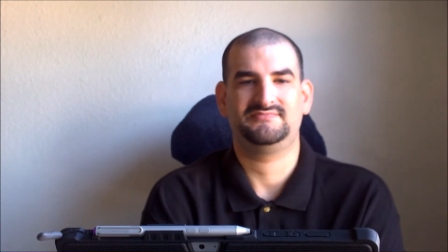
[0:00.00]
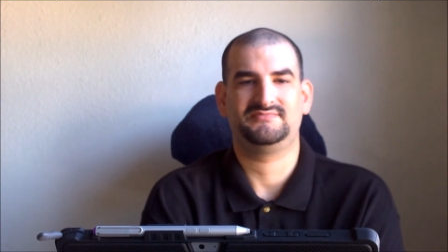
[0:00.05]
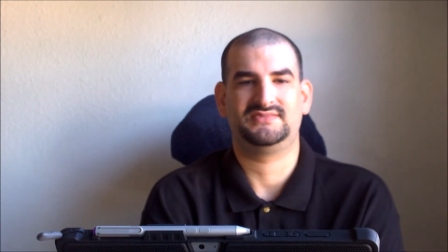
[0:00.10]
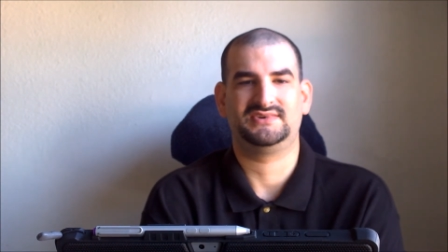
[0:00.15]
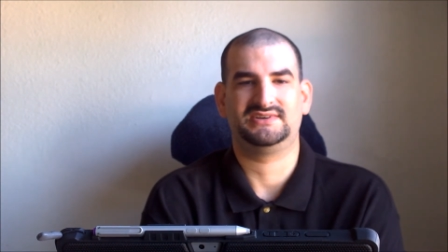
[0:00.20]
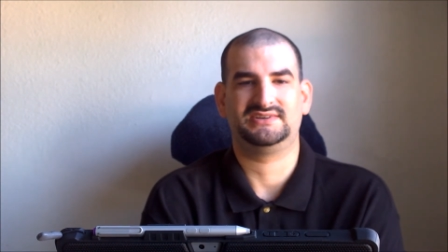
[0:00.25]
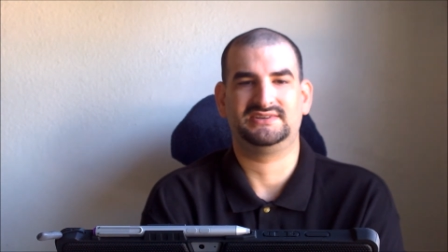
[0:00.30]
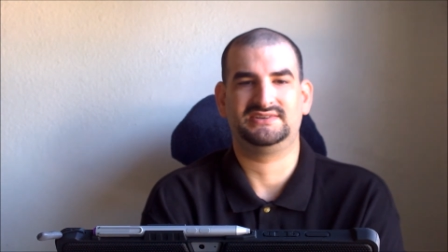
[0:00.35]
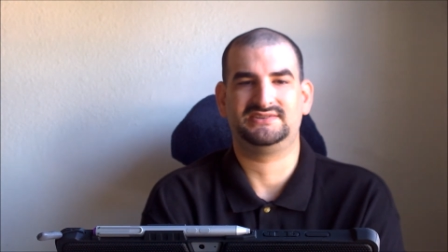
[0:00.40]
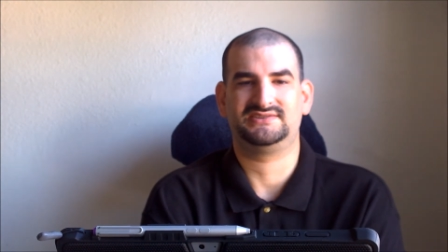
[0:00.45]

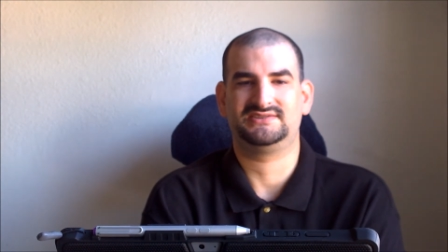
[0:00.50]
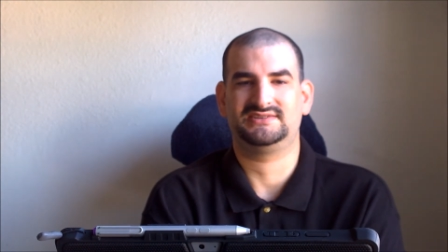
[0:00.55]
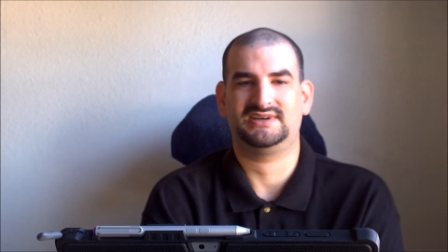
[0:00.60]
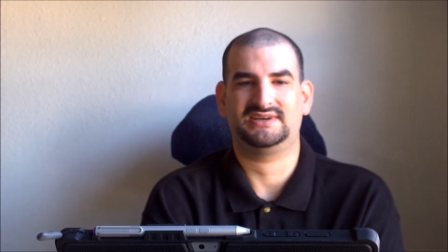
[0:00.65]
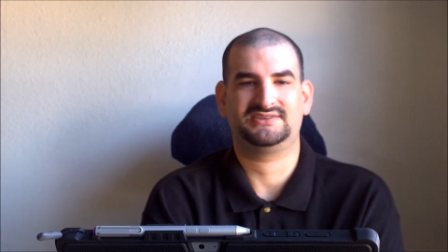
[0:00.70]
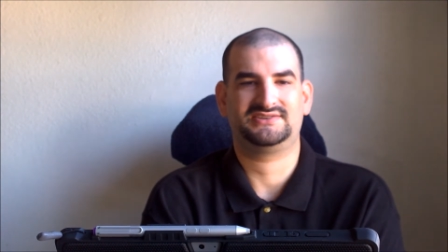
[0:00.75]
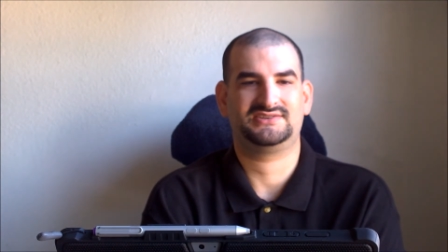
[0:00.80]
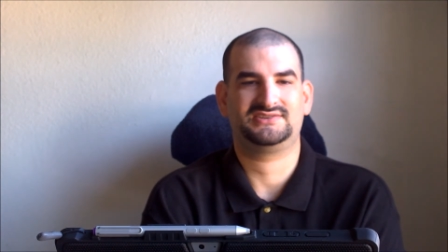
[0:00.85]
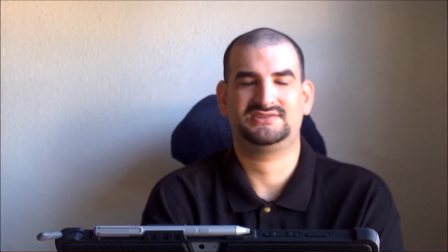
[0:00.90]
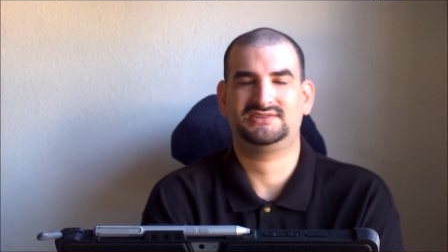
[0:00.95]
But it's
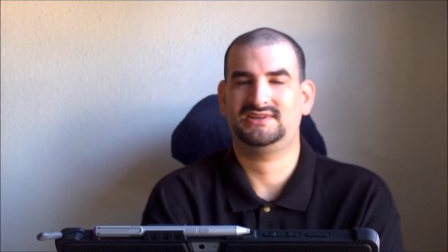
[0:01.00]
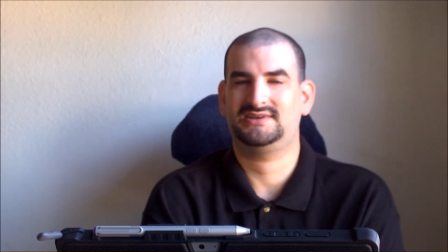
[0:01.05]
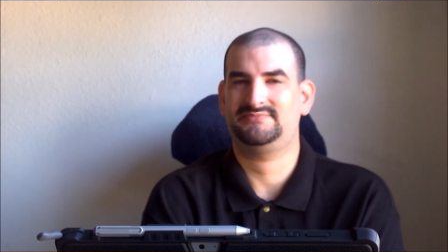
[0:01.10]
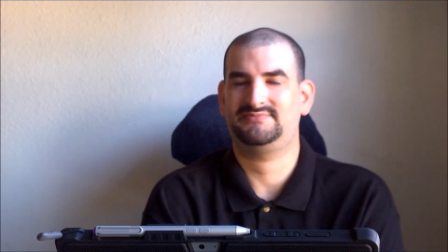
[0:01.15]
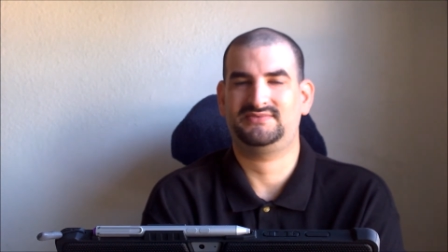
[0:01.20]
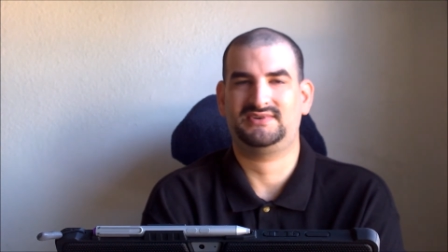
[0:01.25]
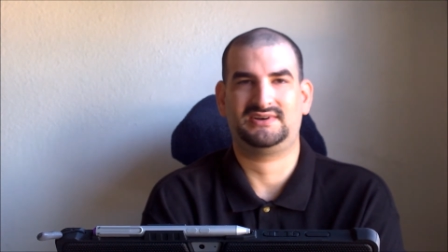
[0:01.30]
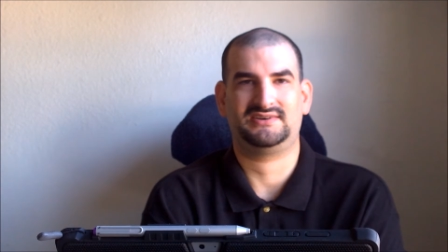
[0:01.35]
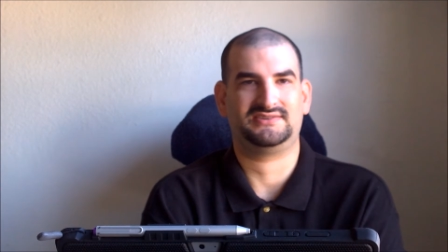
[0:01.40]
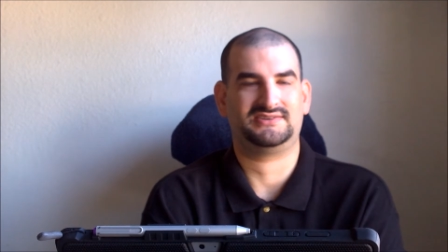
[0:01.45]
not to step
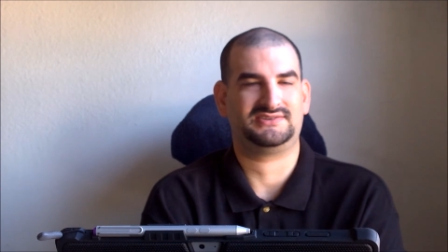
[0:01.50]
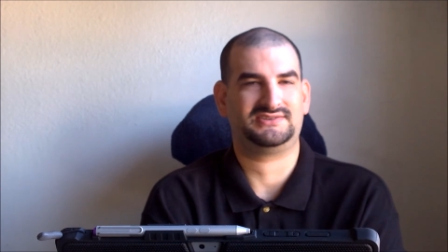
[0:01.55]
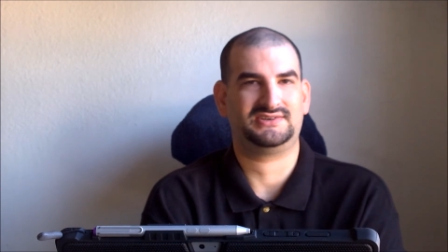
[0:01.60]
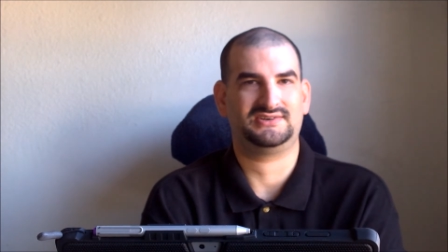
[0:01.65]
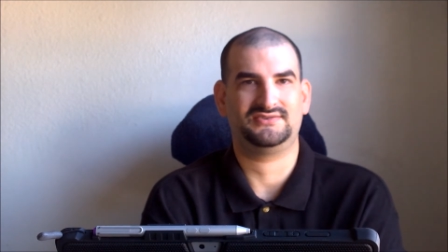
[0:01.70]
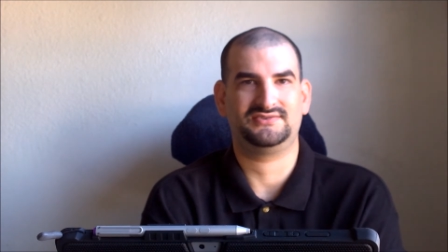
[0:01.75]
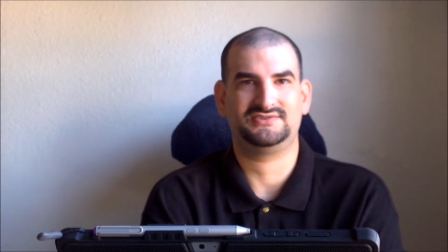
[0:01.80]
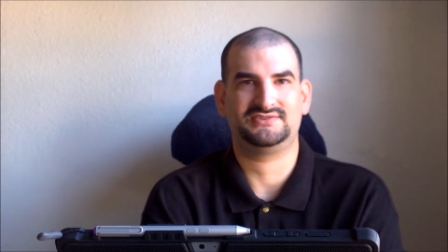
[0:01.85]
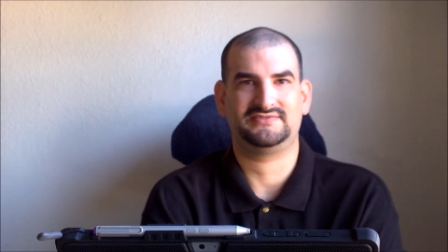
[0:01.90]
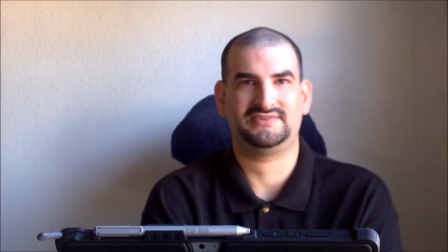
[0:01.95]
on the
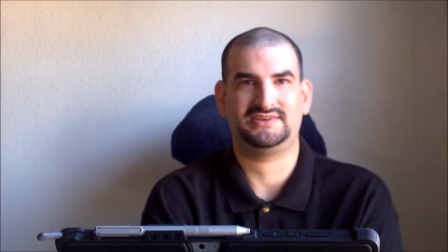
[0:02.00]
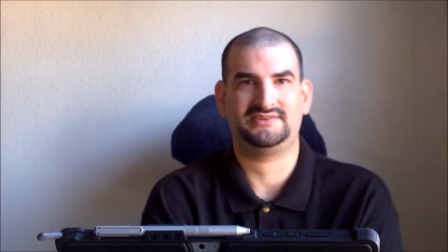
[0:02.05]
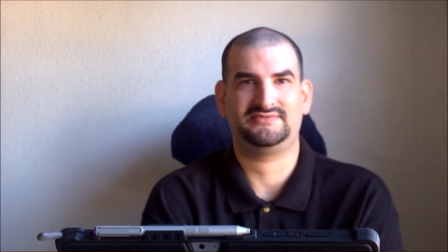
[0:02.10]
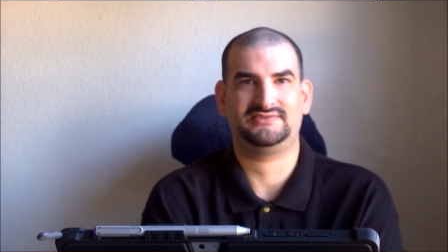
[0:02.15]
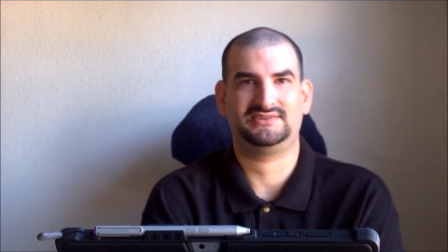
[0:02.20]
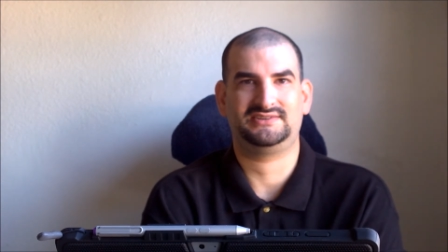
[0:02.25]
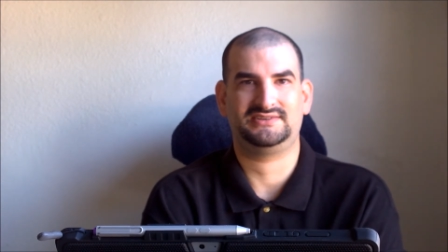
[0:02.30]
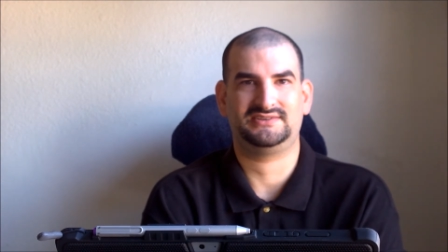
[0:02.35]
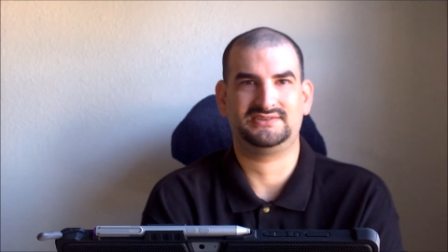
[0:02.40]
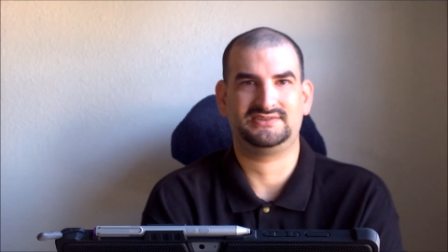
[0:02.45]
toes of
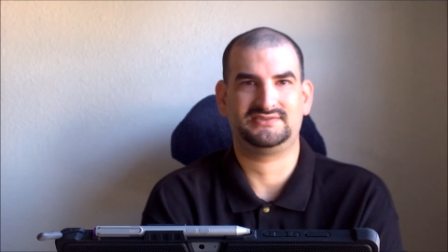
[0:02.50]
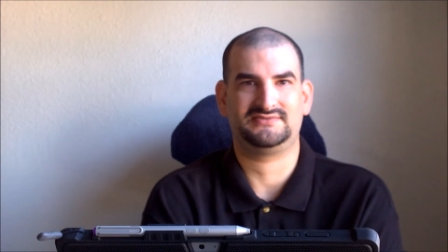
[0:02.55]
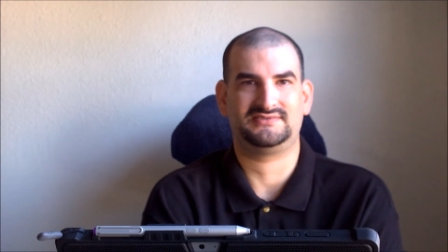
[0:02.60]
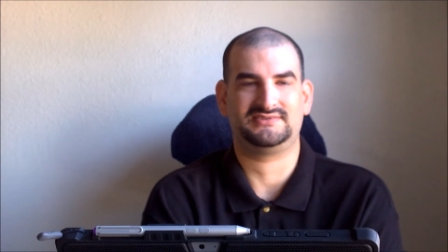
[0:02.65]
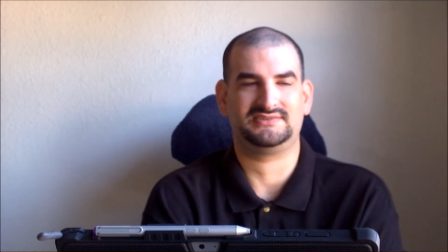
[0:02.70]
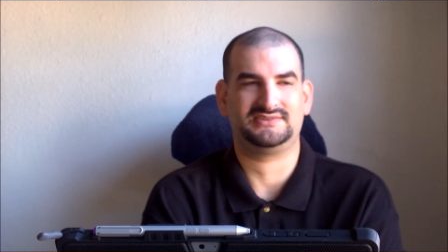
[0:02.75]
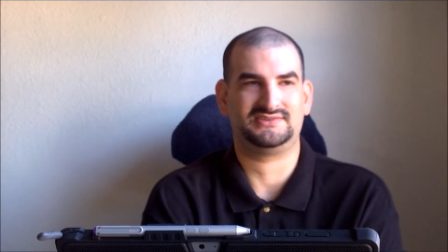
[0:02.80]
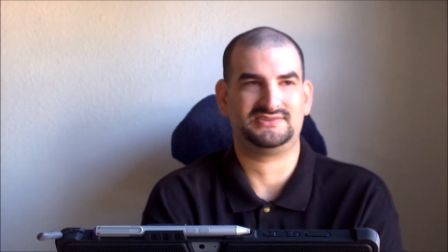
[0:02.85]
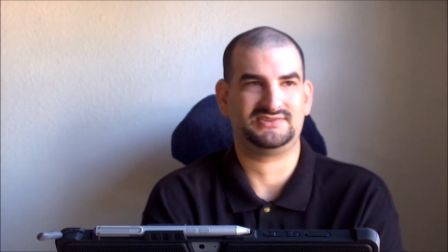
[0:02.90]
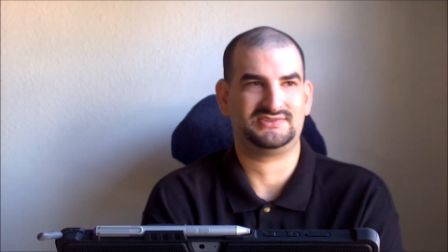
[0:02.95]
anyone that is
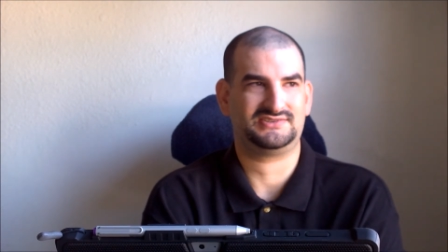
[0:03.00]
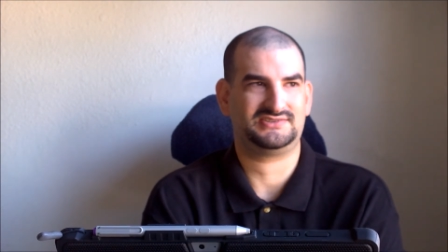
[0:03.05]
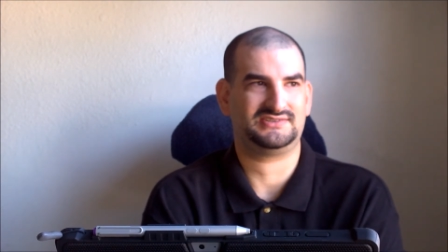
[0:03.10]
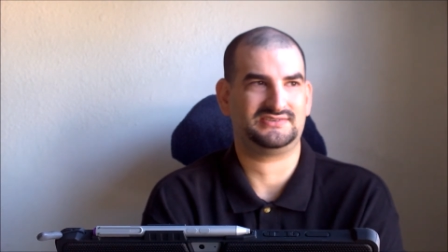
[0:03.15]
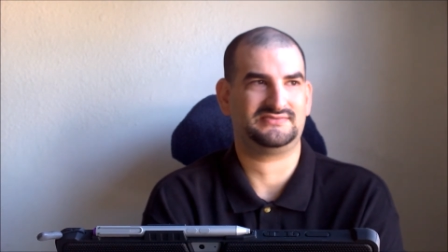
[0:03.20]
religious.